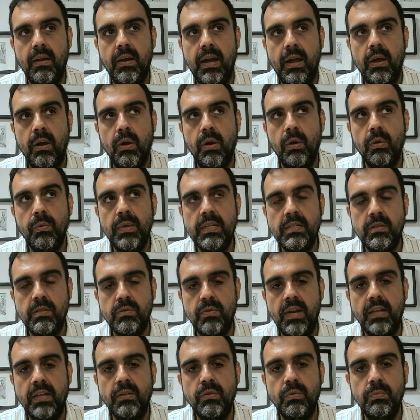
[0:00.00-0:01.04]
I always
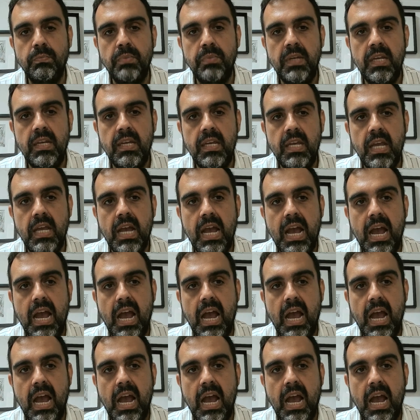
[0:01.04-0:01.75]
try to be